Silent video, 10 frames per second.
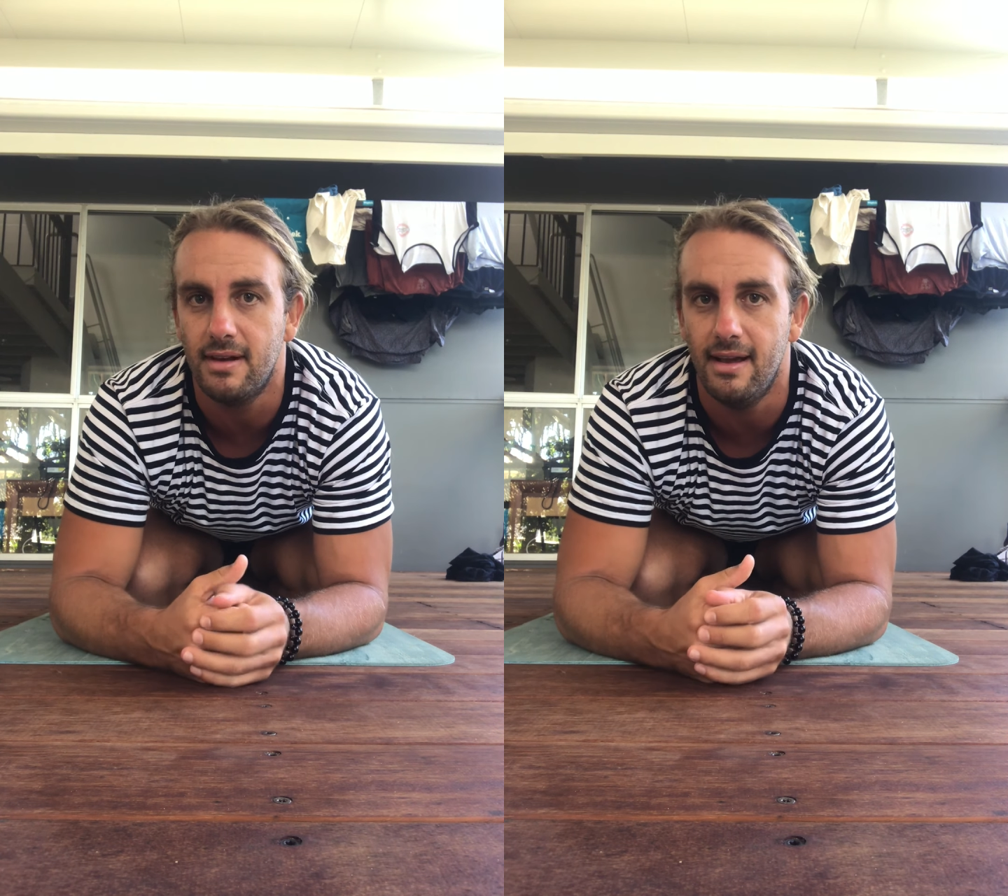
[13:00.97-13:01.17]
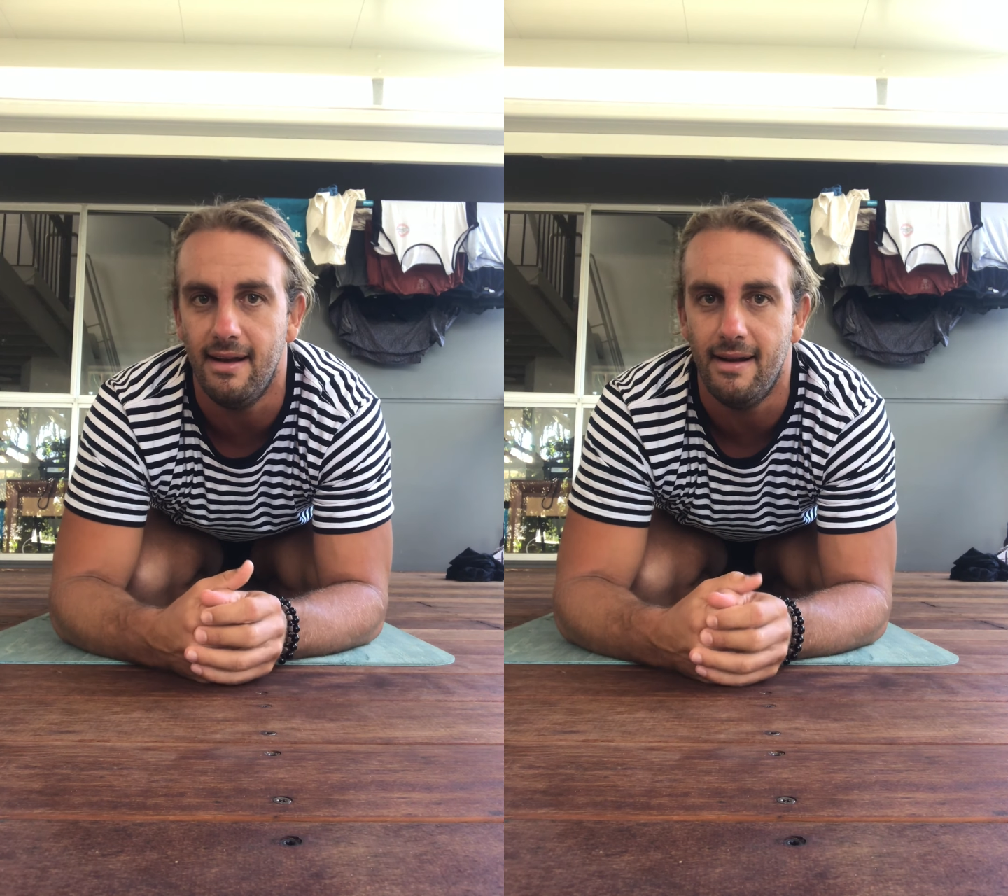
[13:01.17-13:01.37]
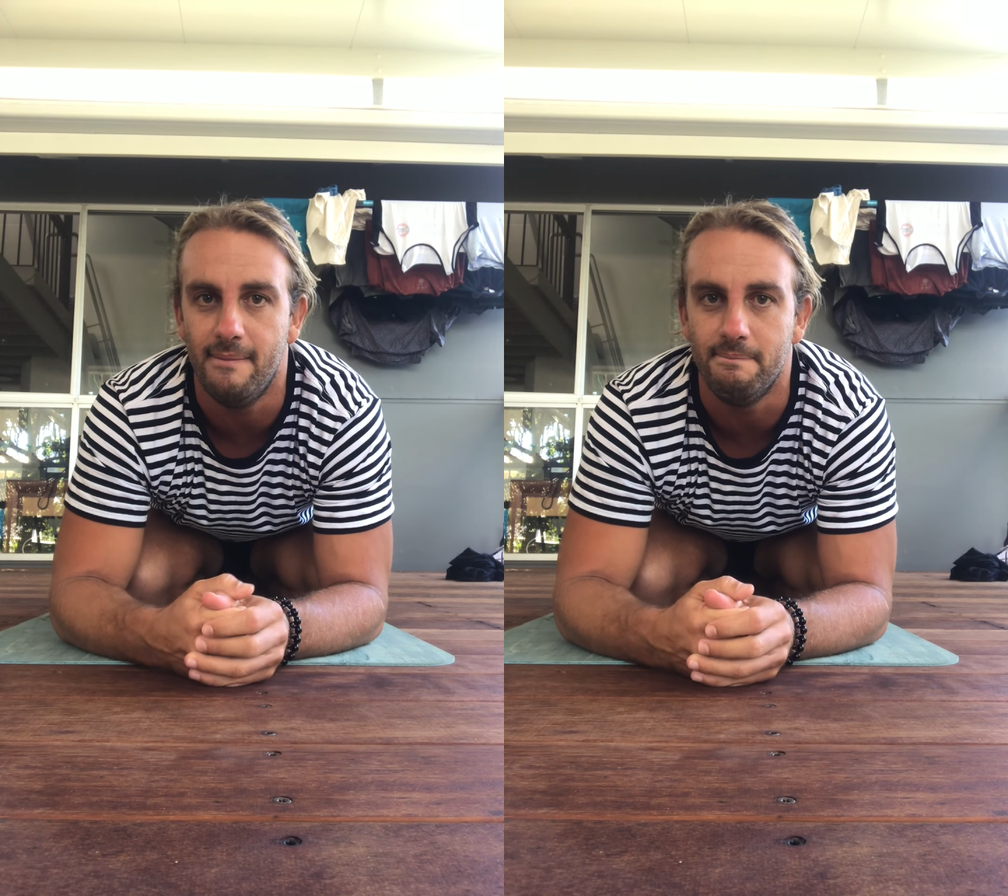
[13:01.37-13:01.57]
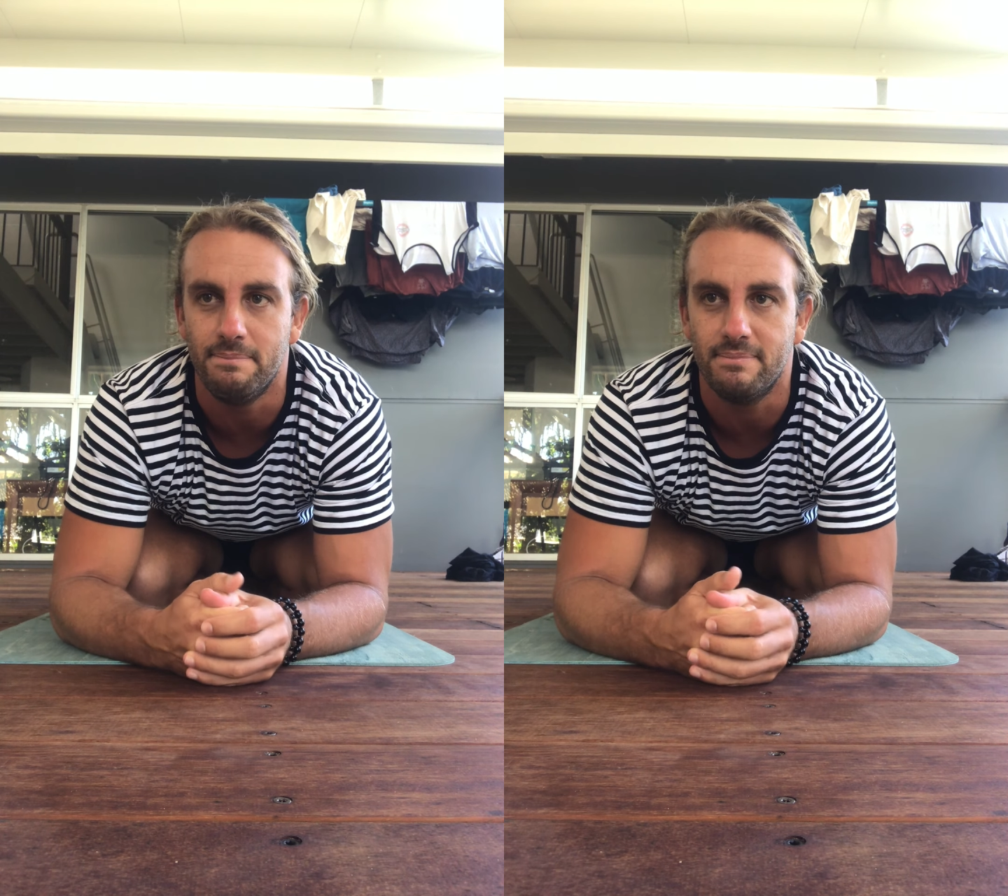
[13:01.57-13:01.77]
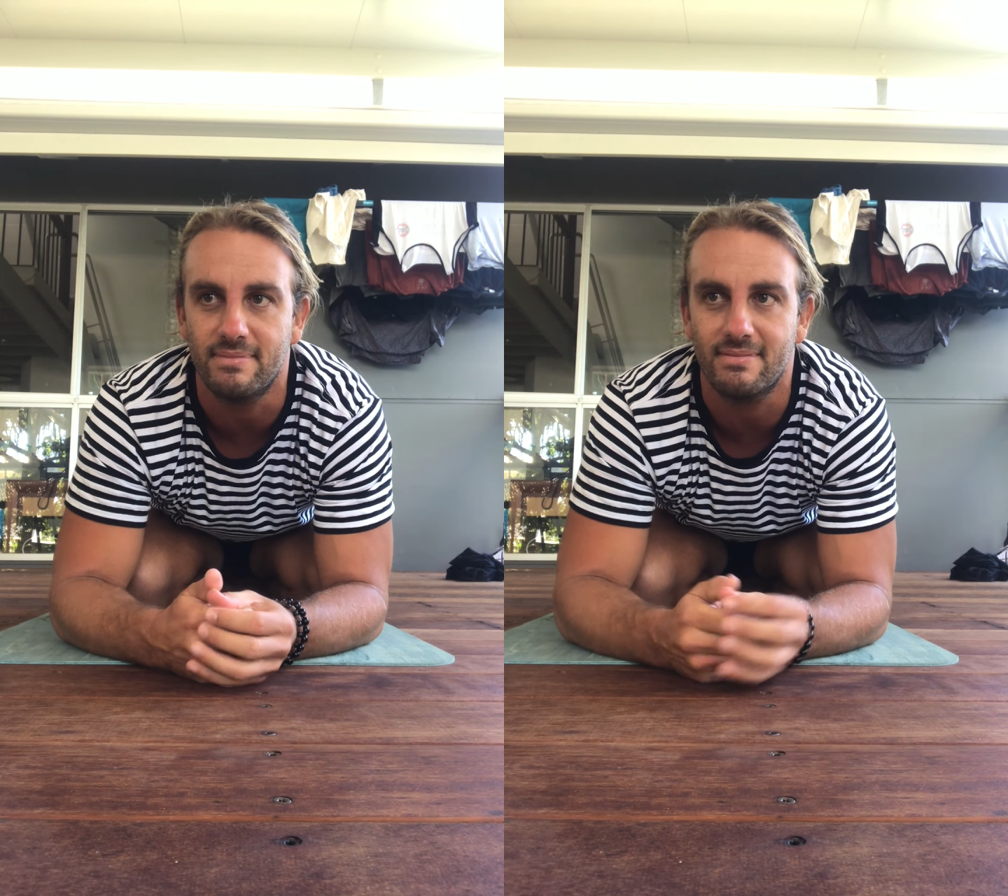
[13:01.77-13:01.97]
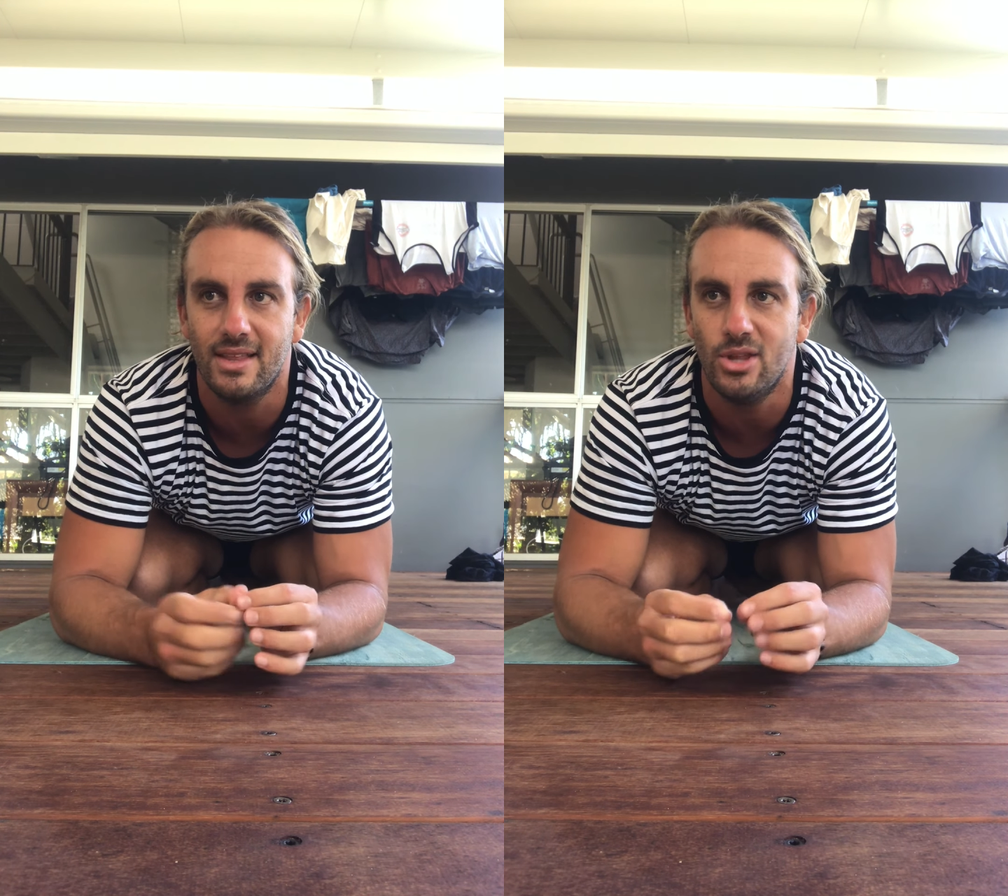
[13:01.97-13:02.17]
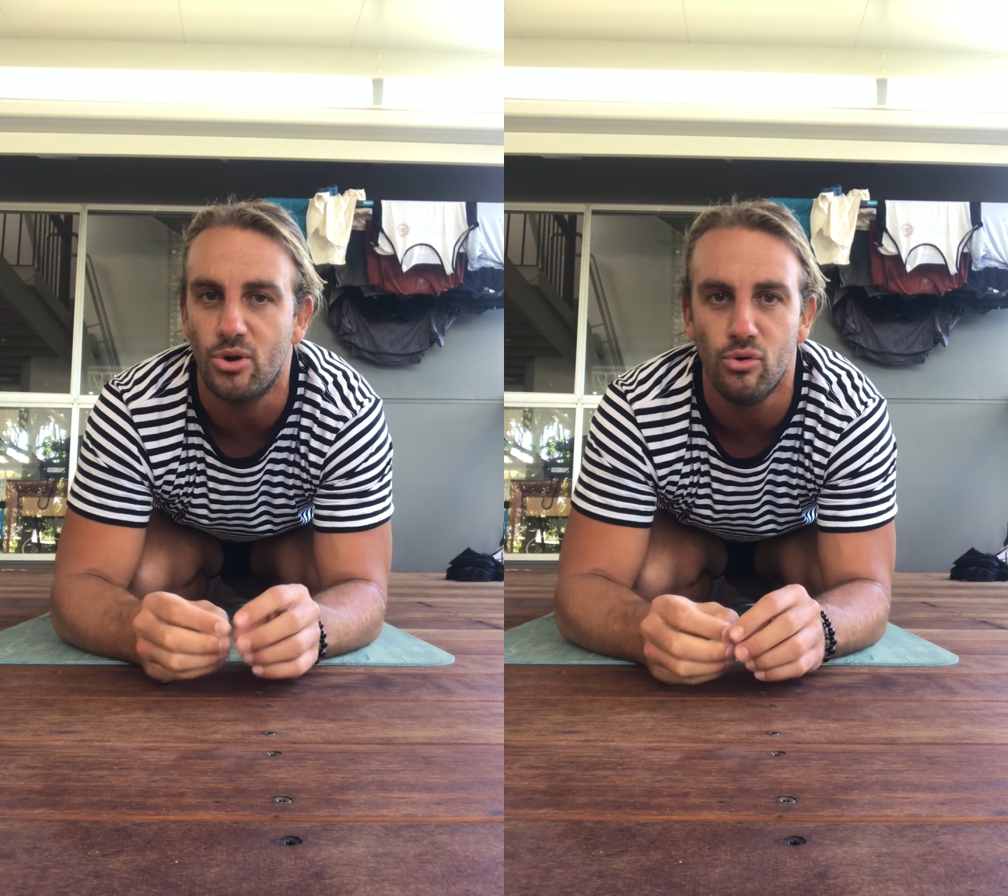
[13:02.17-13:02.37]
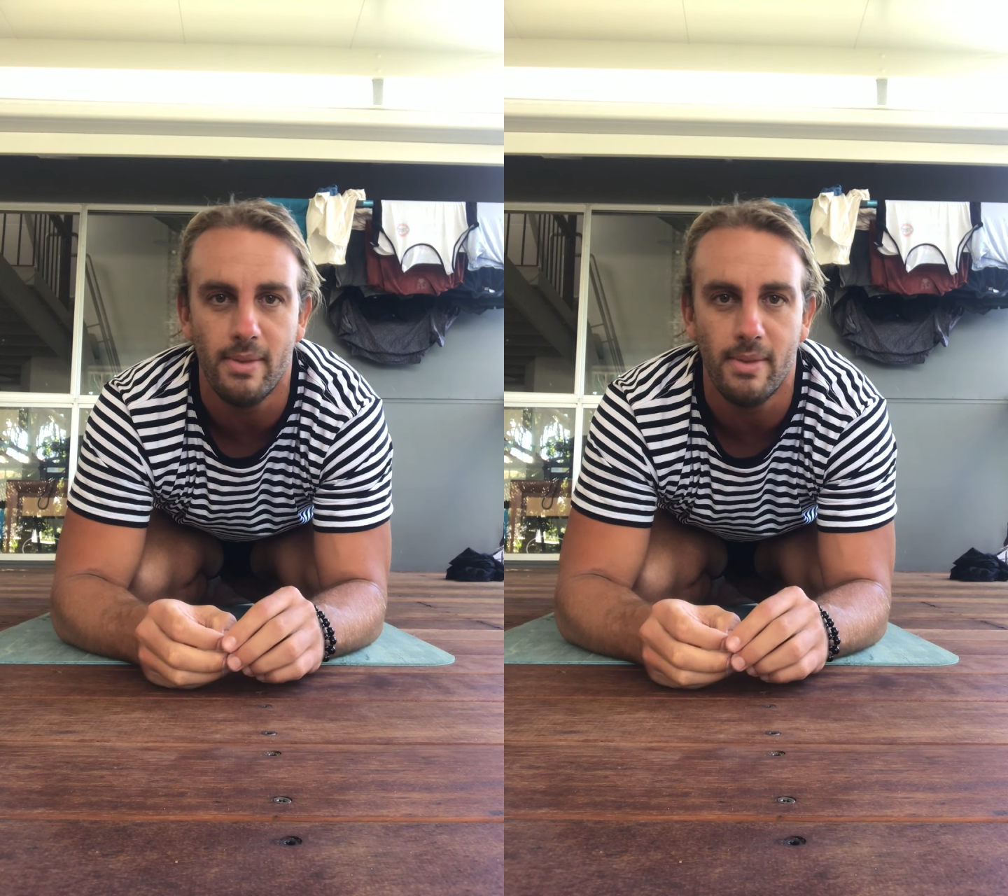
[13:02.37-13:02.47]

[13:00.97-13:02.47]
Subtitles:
Not all